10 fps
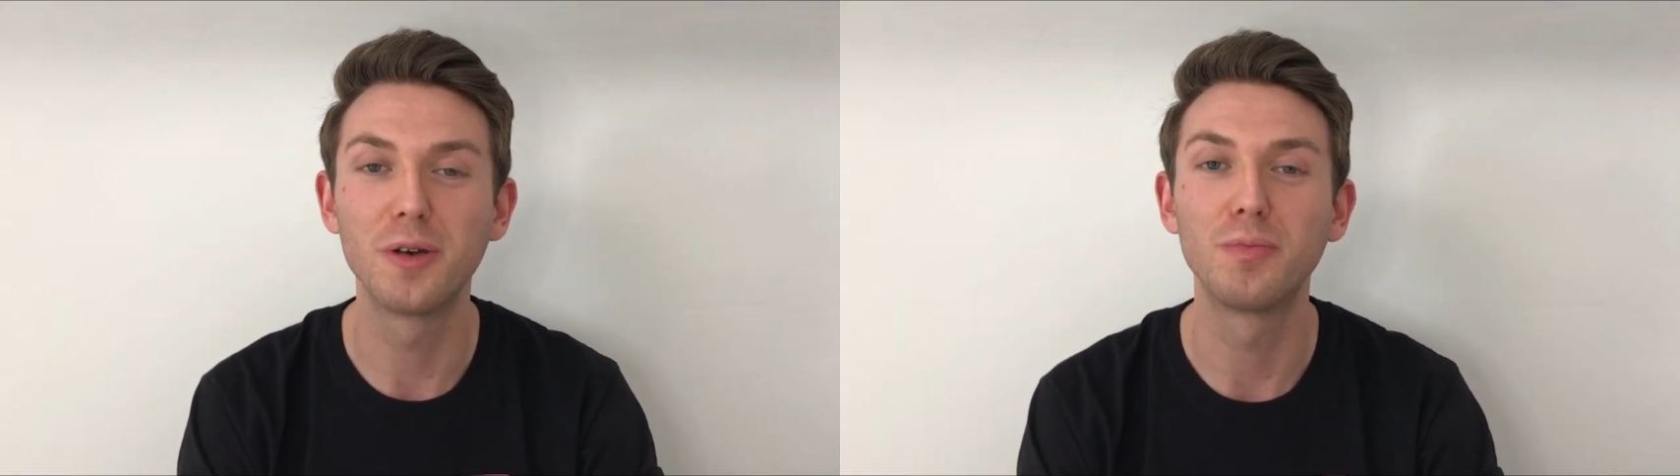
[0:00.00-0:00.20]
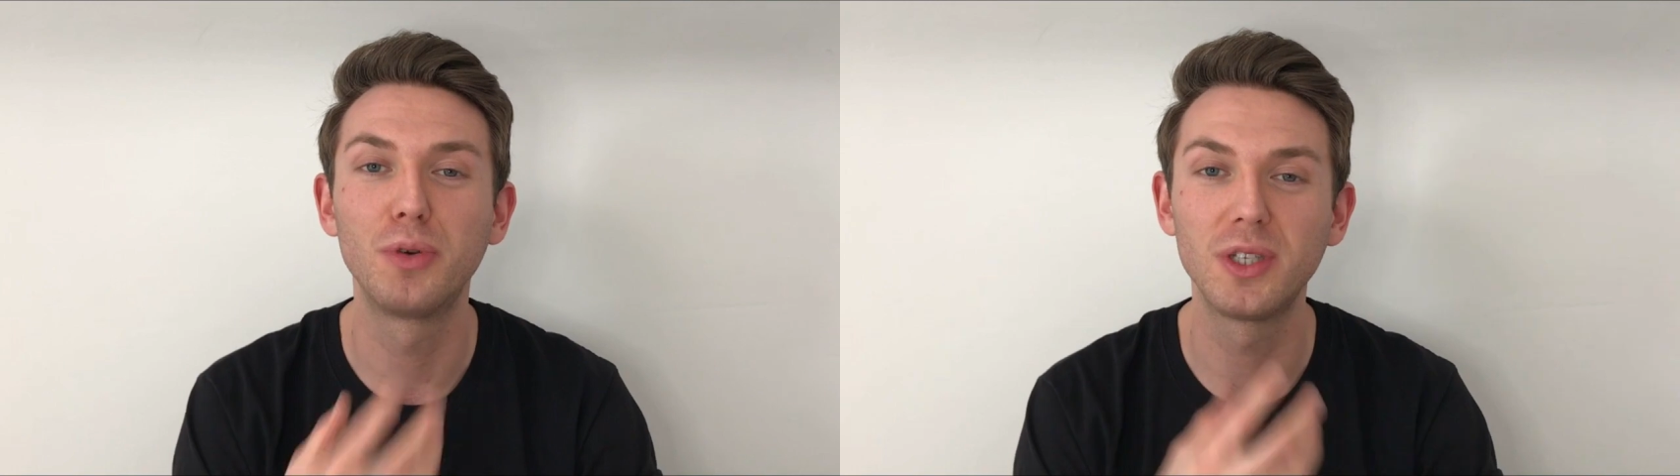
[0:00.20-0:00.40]

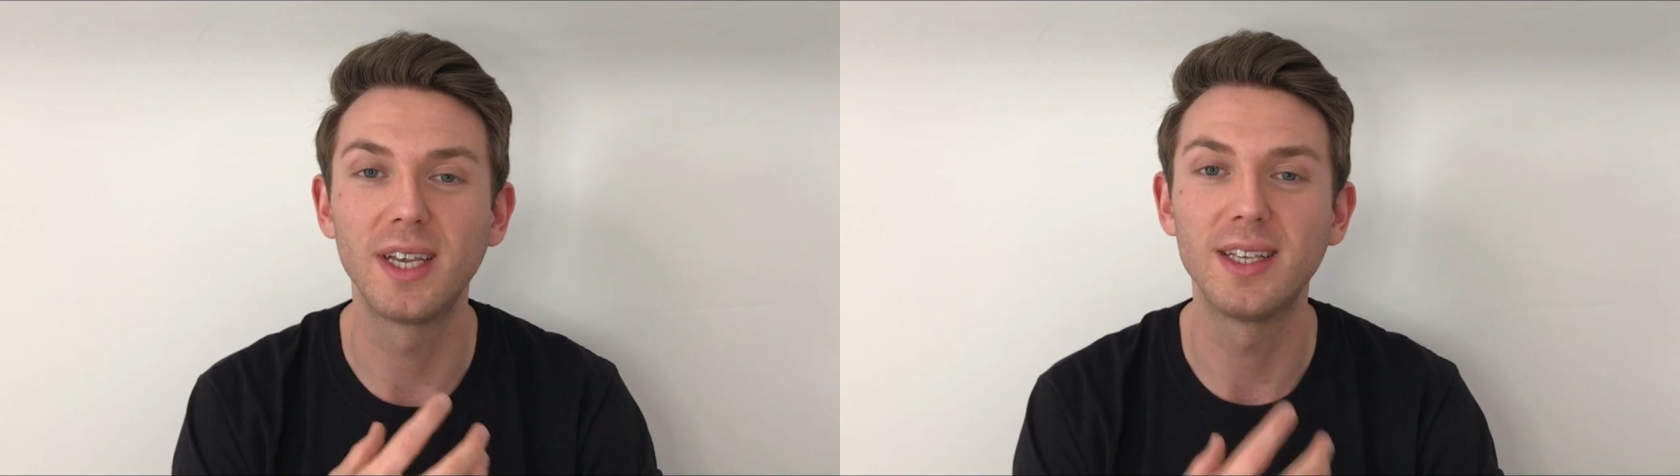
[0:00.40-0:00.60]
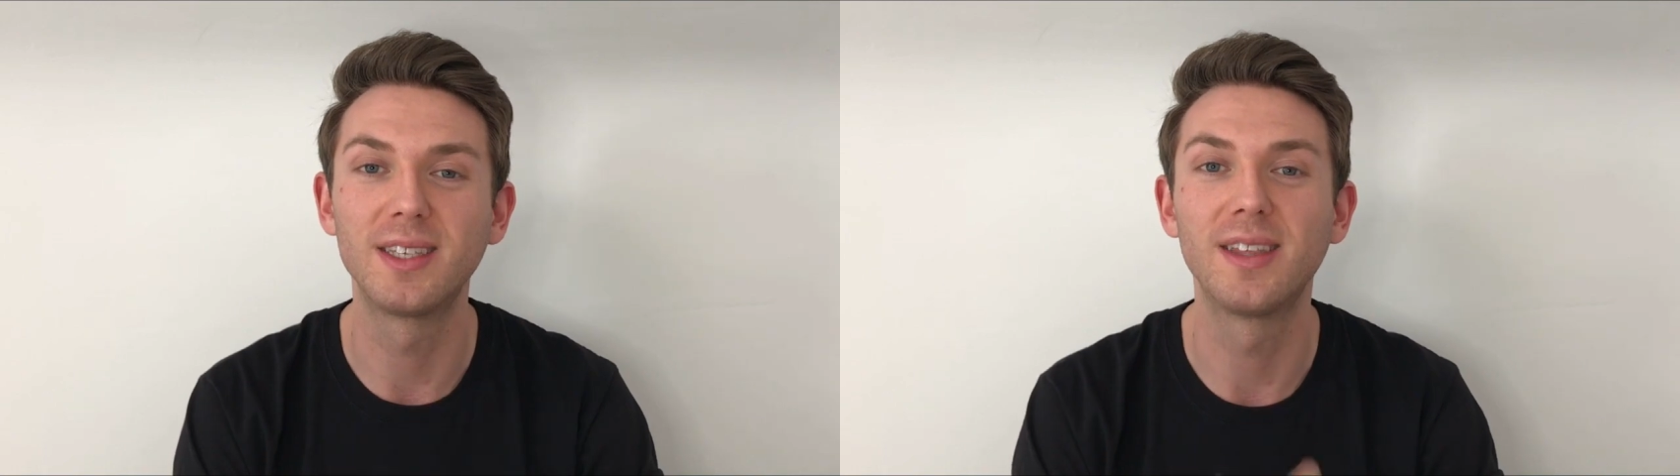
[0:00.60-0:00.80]
put it
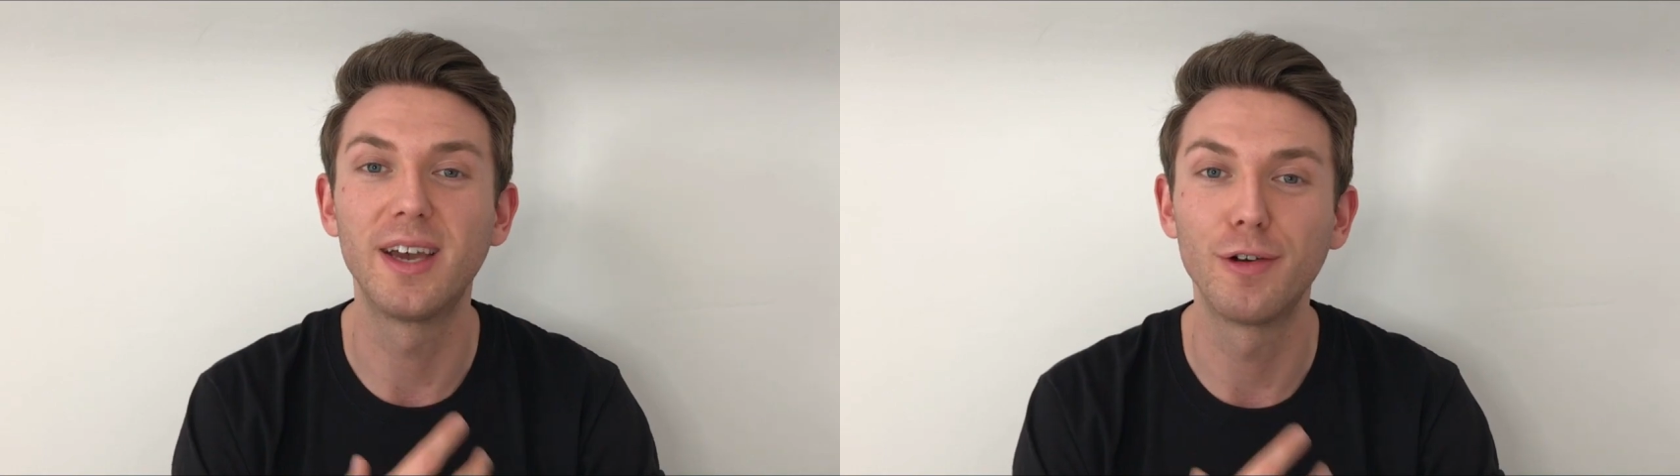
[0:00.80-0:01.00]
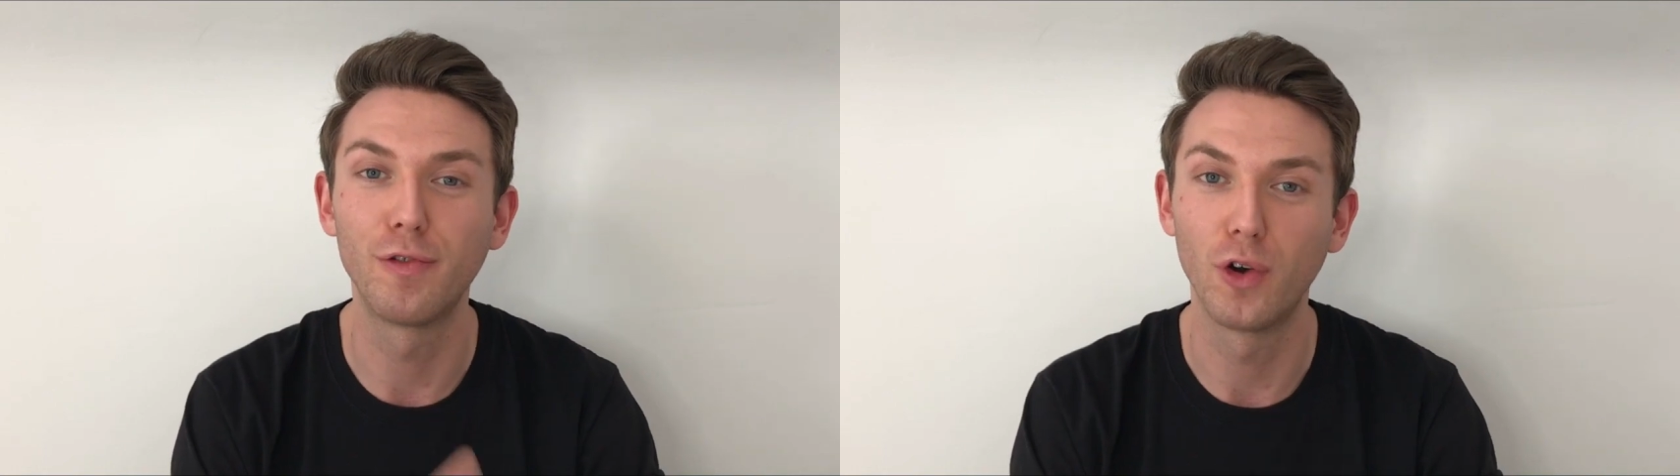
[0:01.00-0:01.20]
into
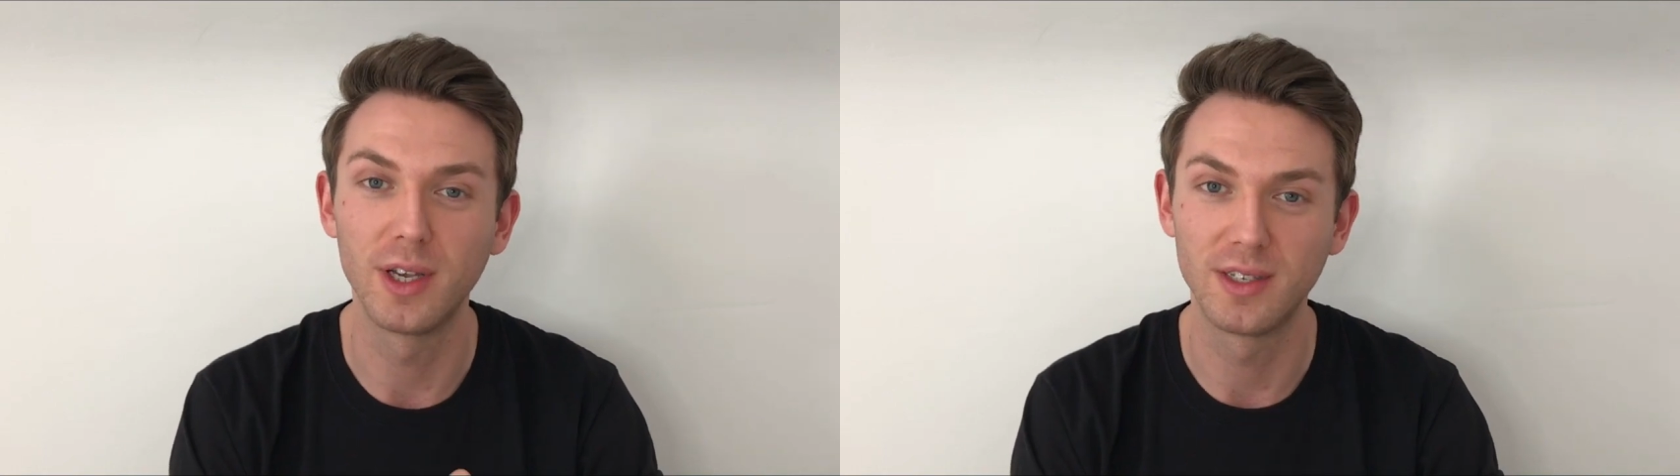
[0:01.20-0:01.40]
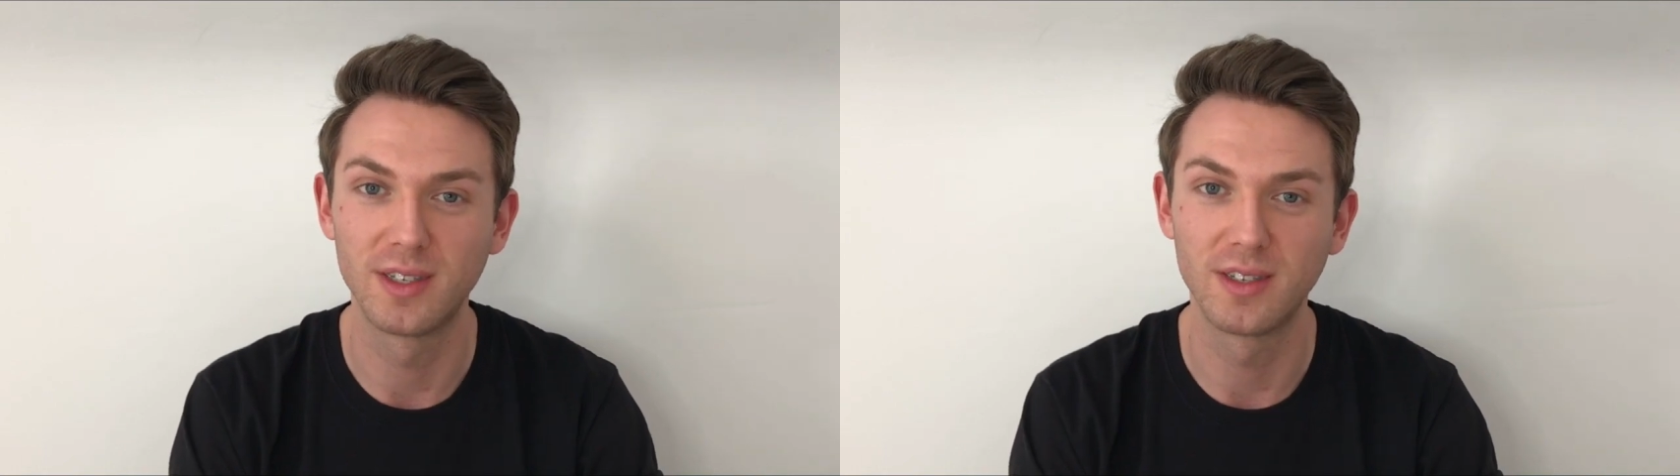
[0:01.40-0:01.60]
their
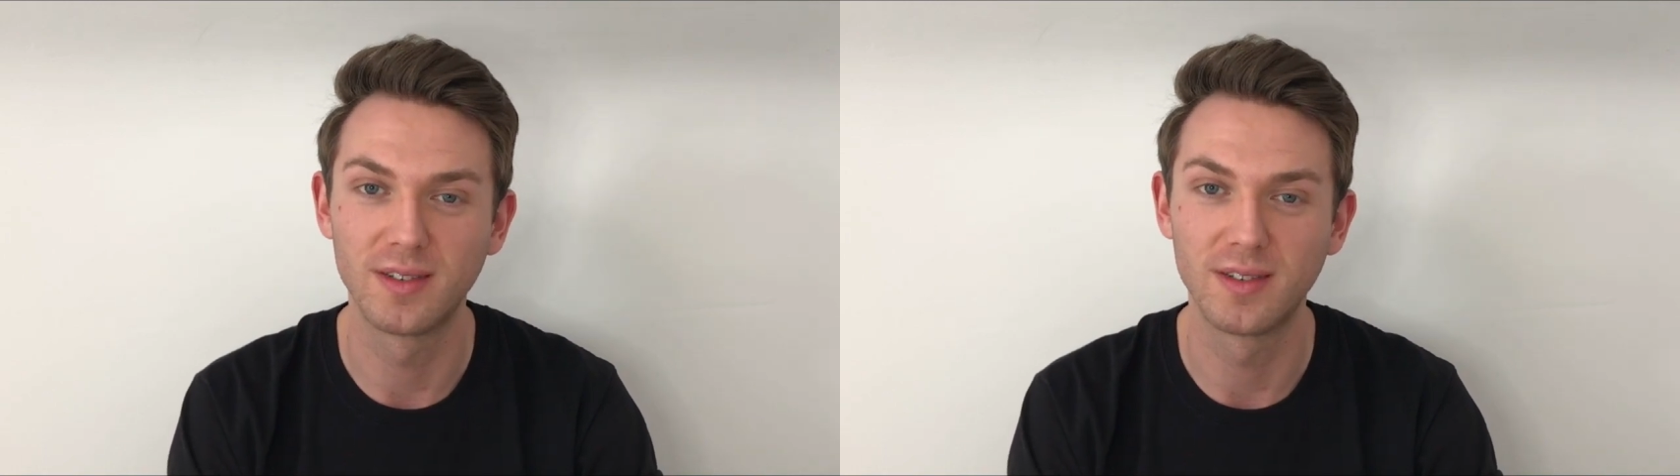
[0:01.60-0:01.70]
voice.